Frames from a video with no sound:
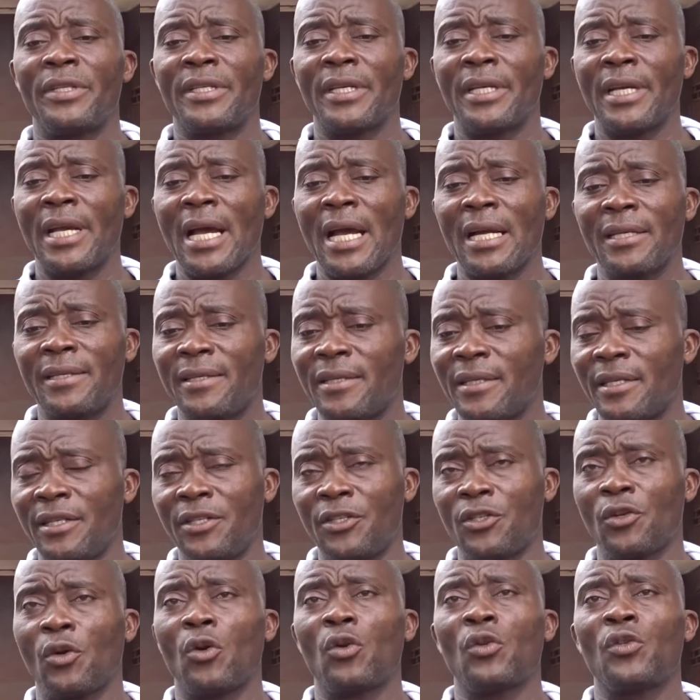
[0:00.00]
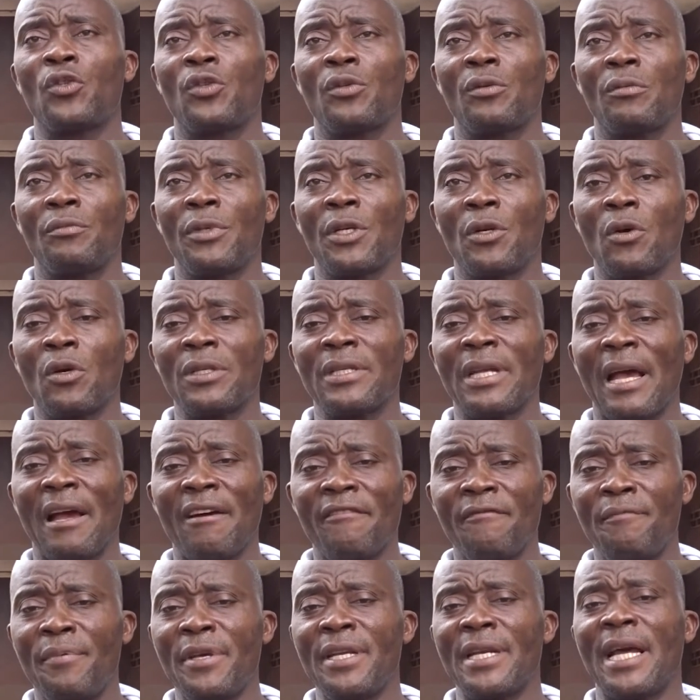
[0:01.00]
regards results, because I
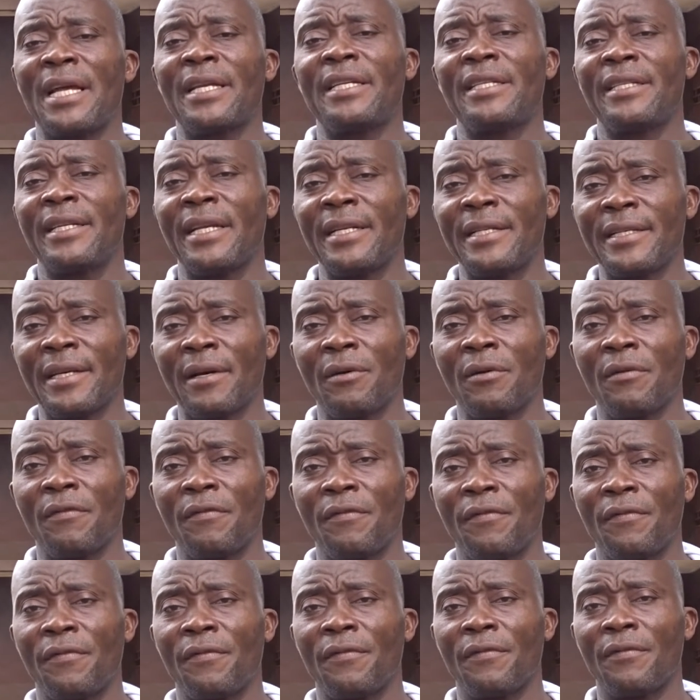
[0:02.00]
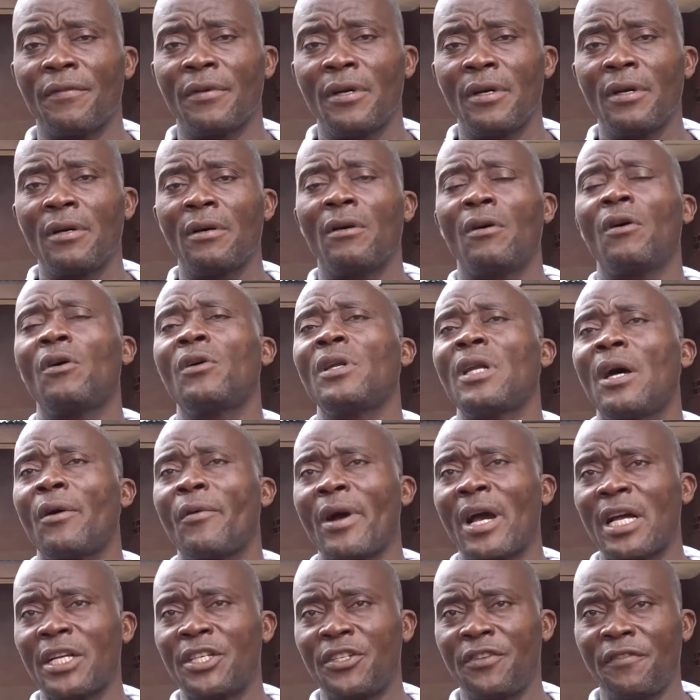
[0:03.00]
have been at the center of all
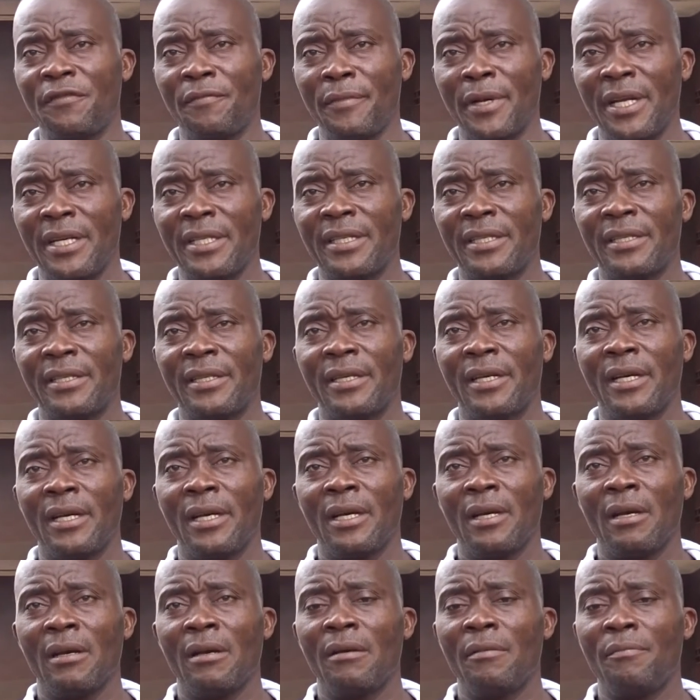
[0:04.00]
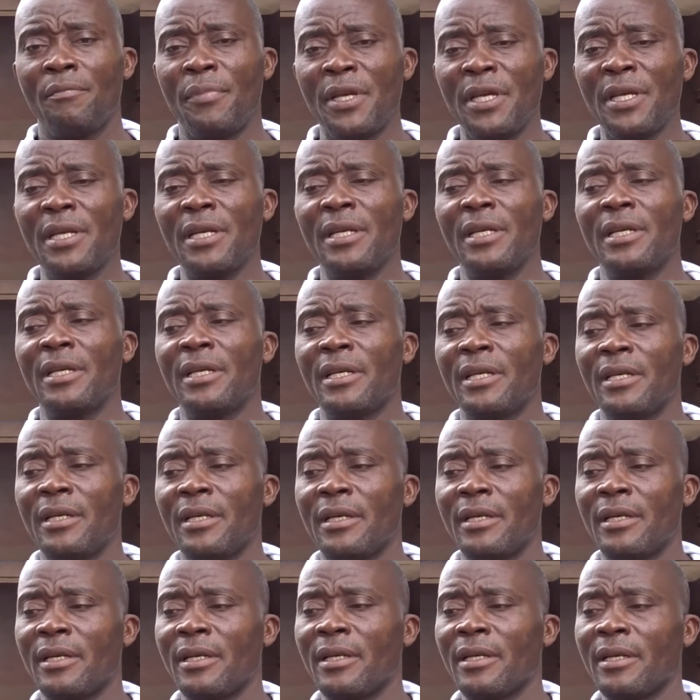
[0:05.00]
our achievements, being
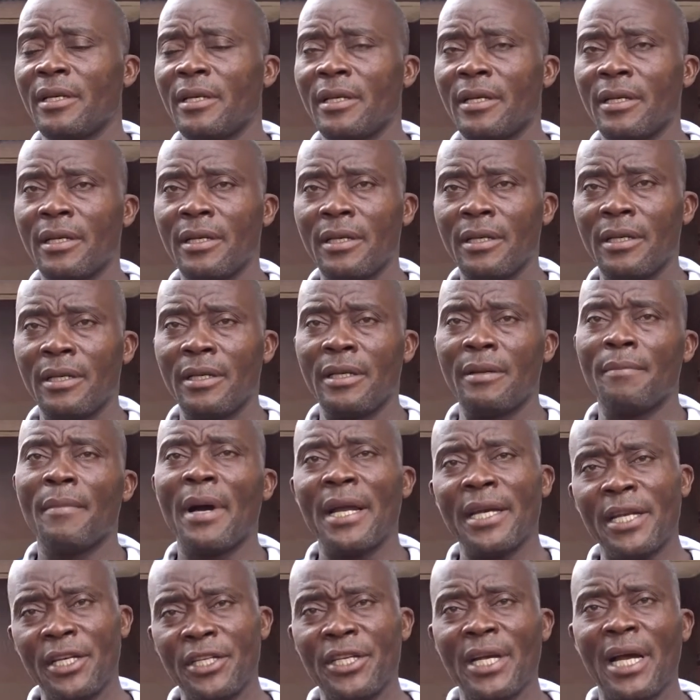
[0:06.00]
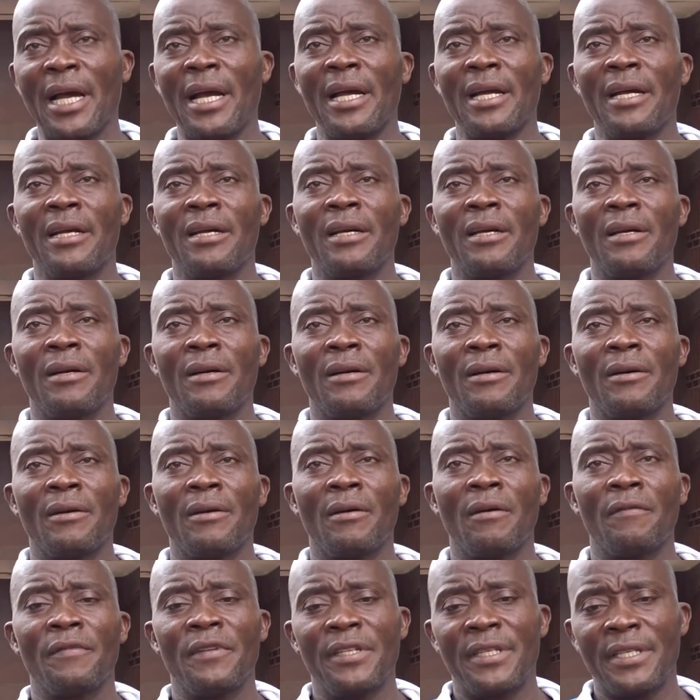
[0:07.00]
the manager
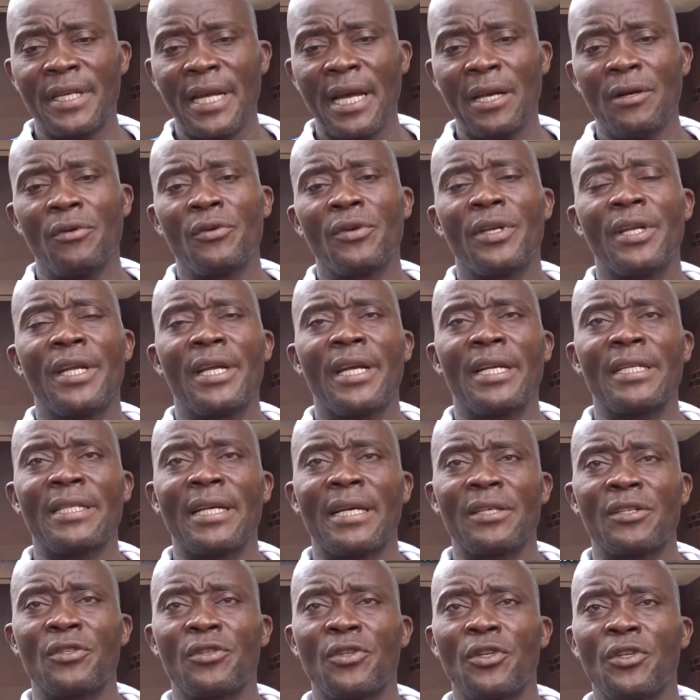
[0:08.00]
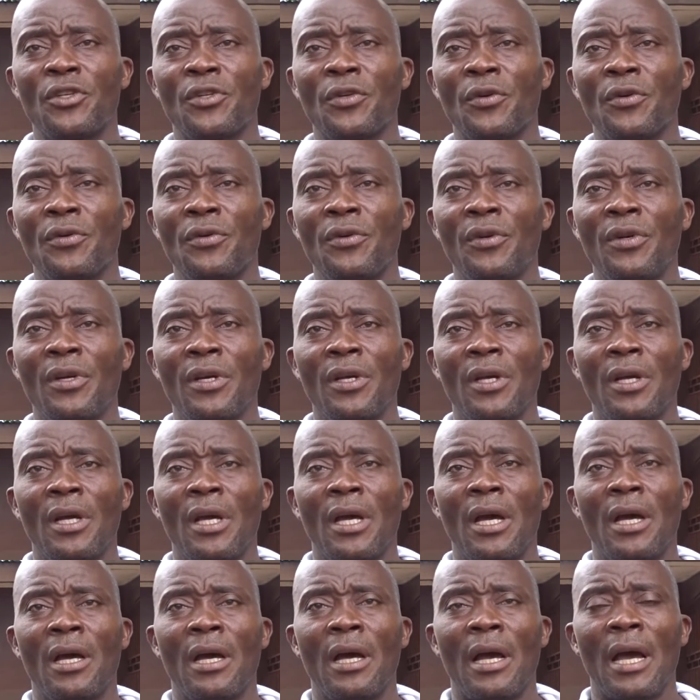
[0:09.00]
of the Sierra Leone Cricket Association.
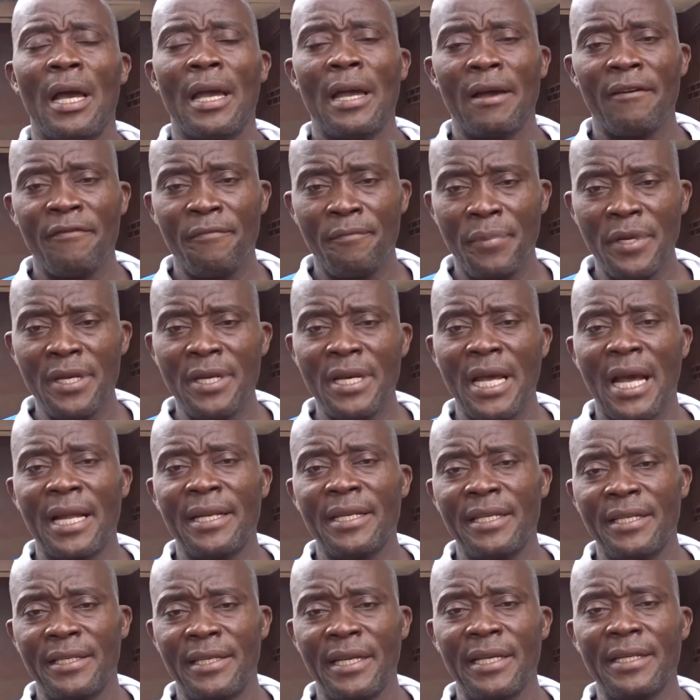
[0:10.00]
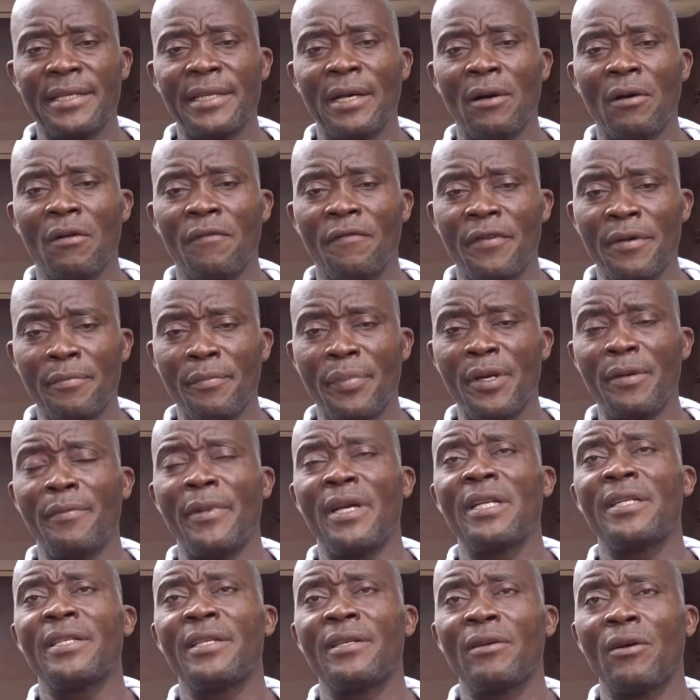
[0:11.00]
I have been at the center of
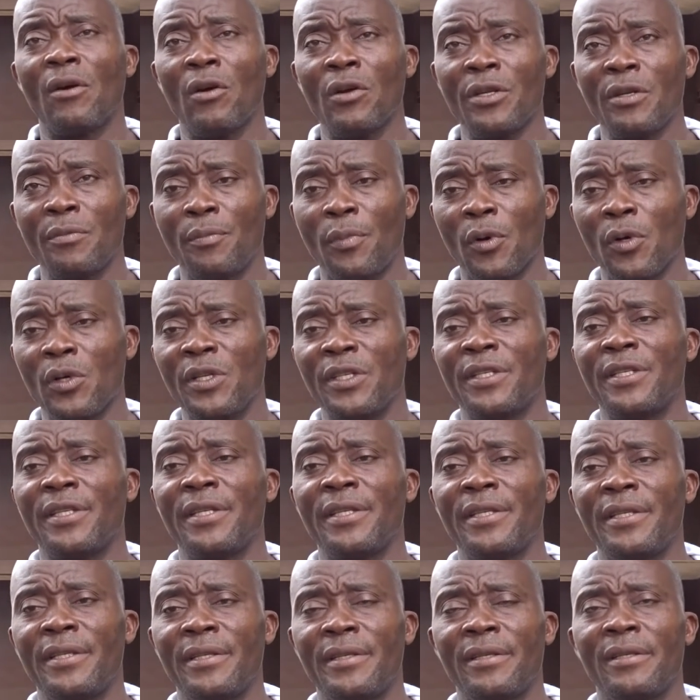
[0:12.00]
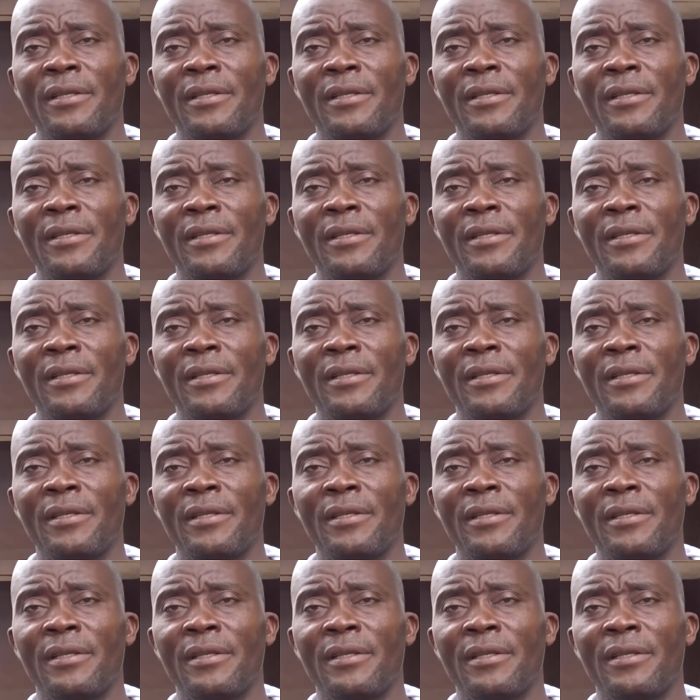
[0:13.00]
implementing all the policies,